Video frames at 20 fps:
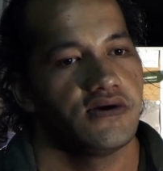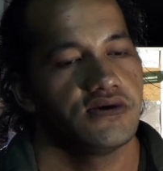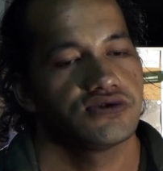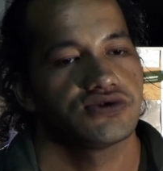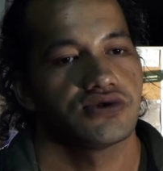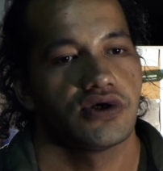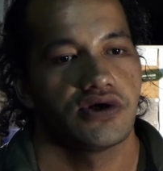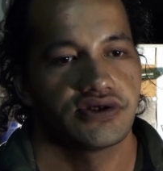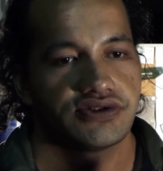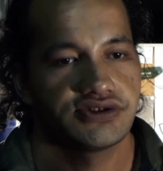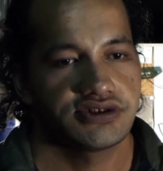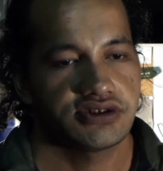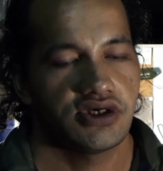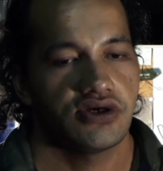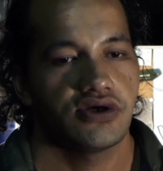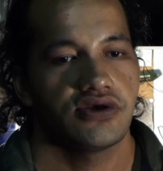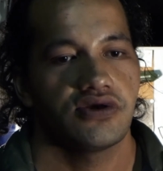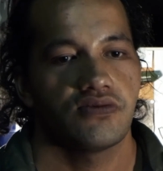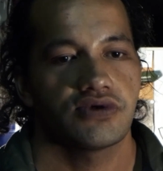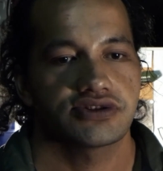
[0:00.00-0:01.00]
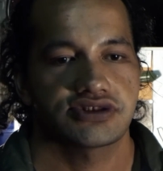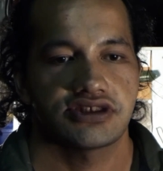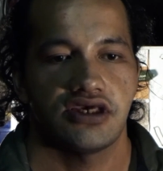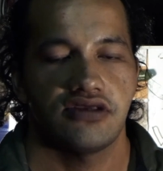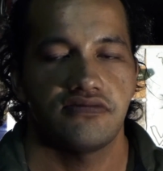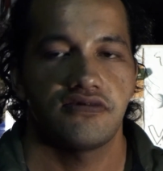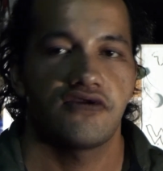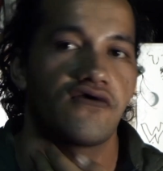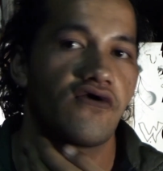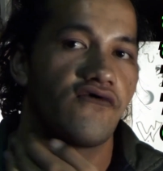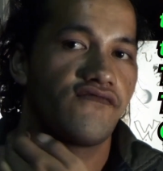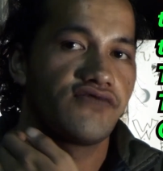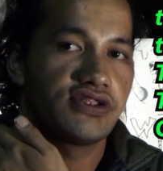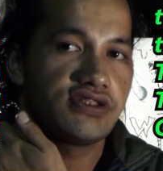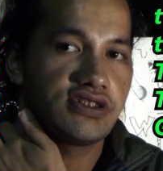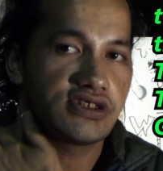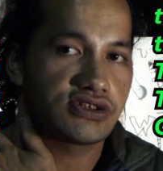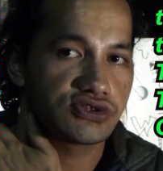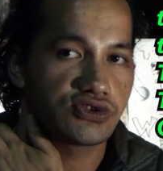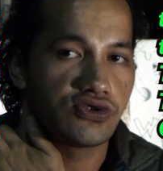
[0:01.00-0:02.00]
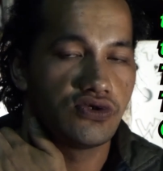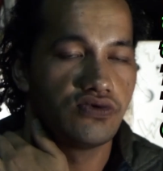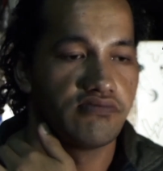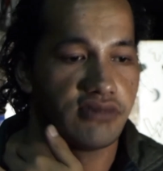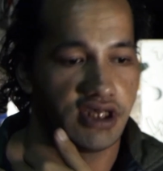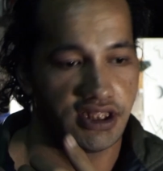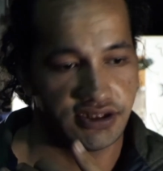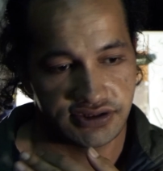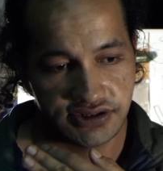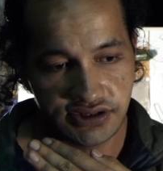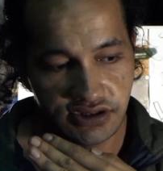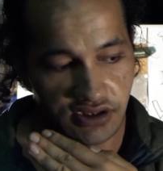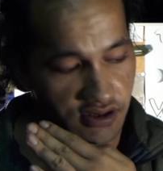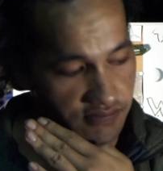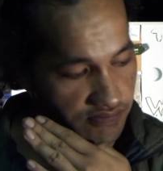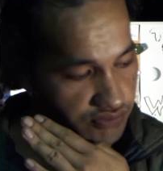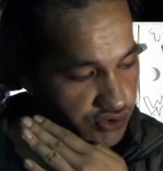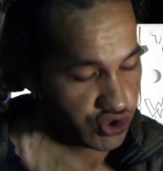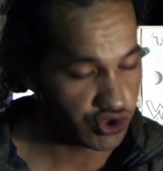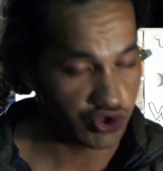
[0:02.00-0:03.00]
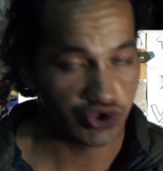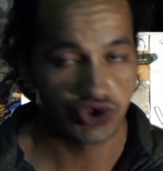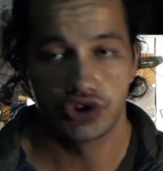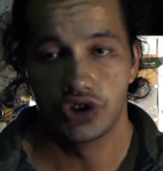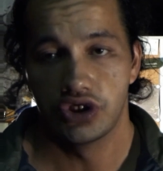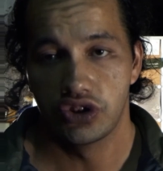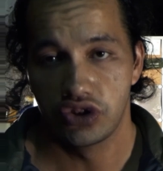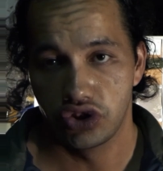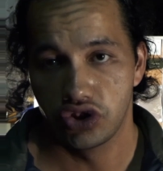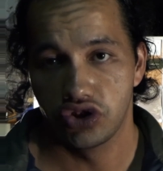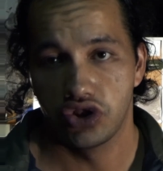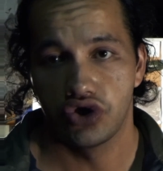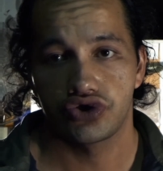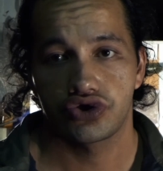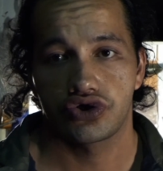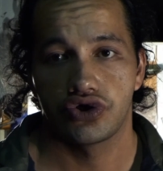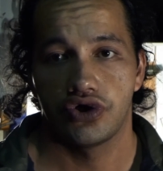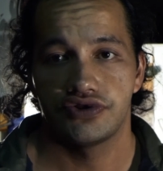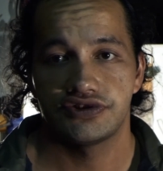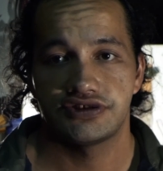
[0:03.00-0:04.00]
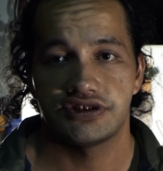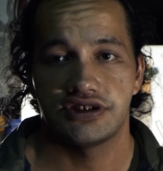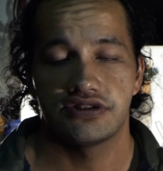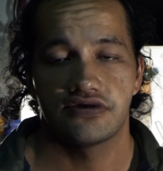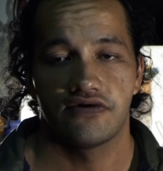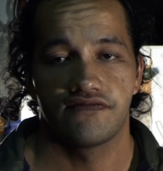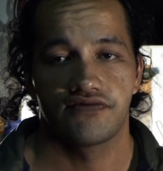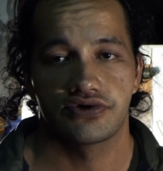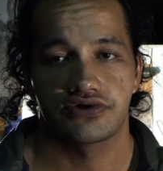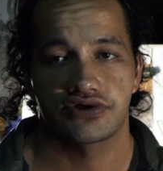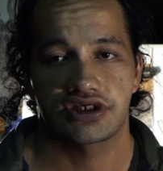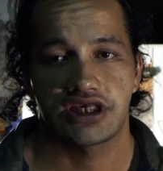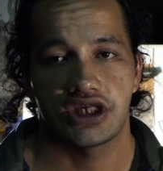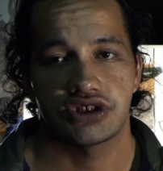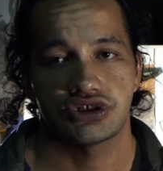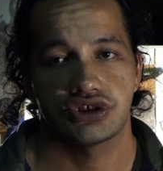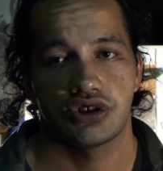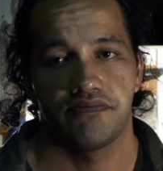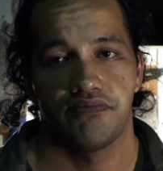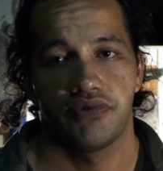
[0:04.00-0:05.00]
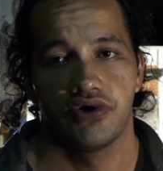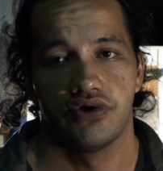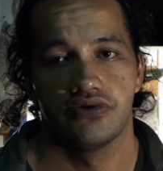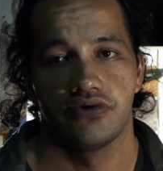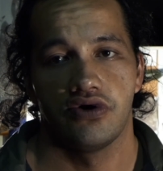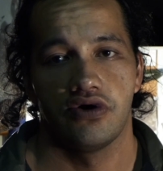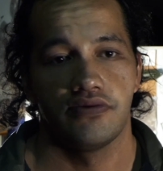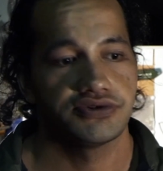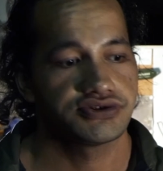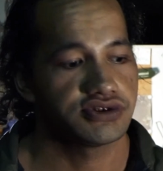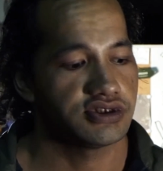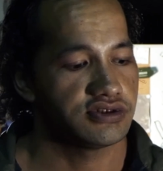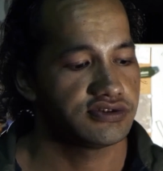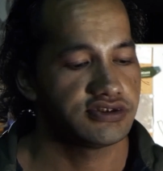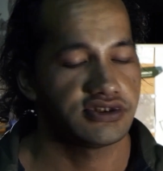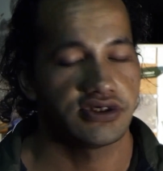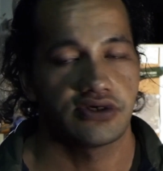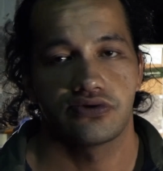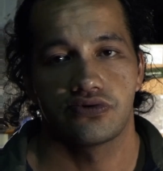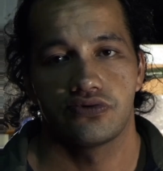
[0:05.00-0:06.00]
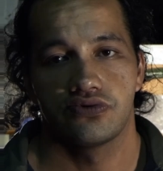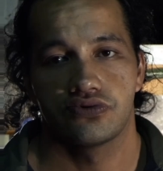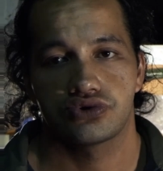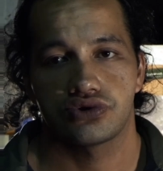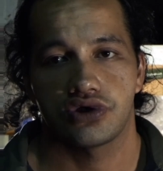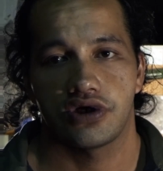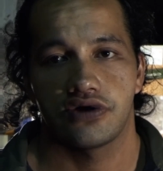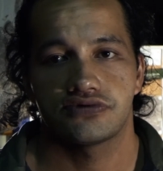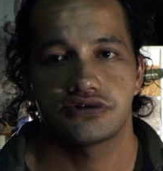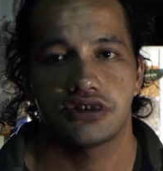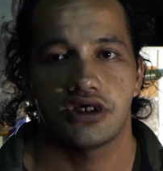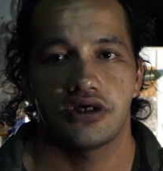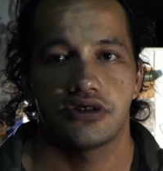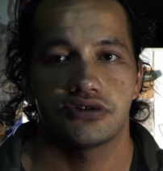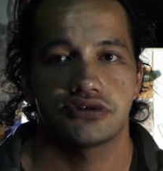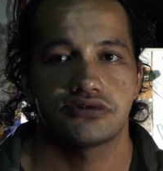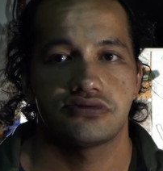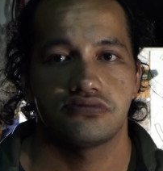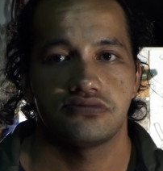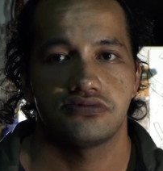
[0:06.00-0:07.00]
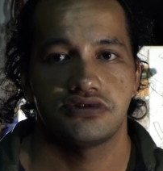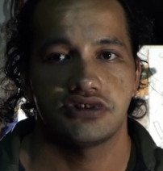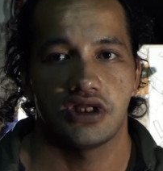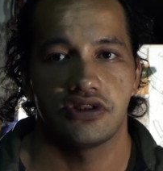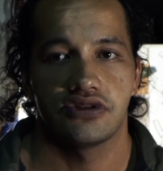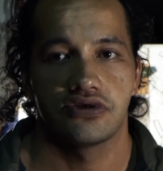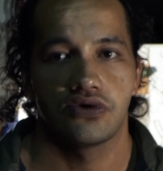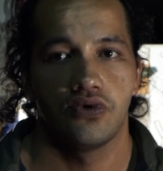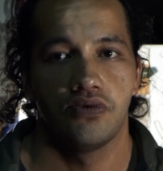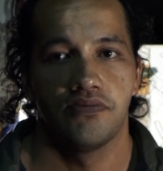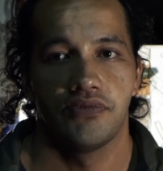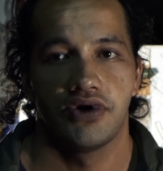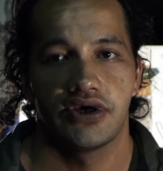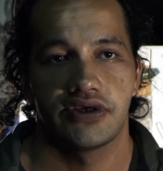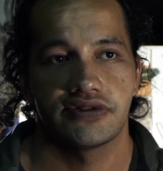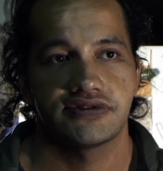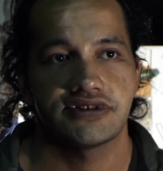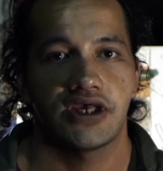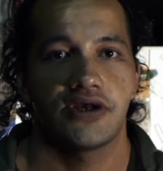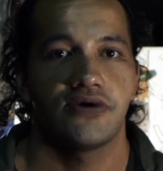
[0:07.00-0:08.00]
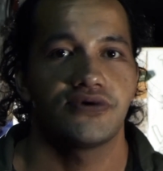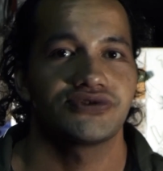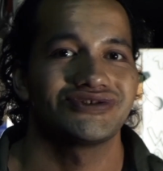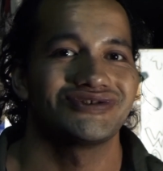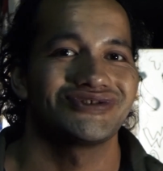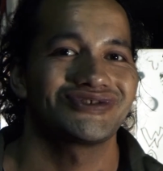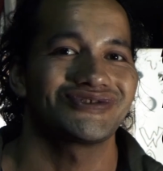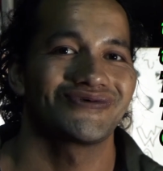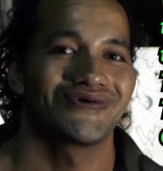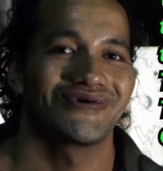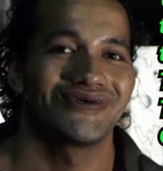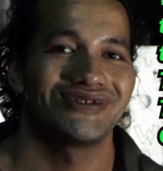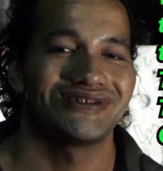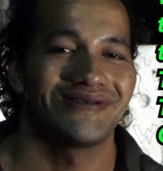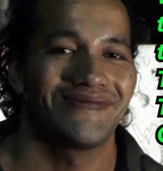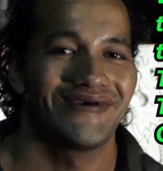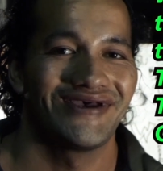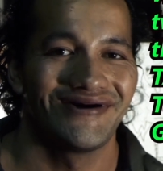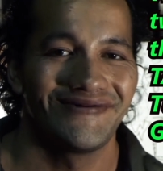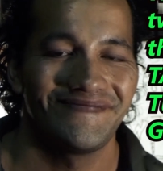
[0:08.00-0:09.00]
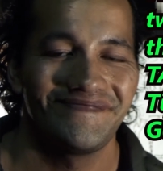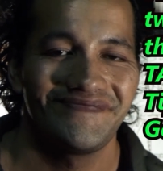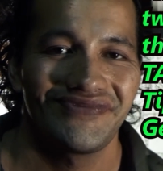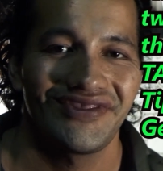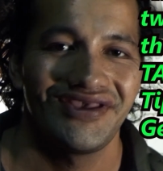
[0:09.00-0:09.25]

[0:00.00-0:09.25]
So I'm going to tell you what's happening over the next 2 months. I'm producing a lot of content I've got to catch up on. Obviously, Te Araroa Trail Tales, telling all my tales and stories about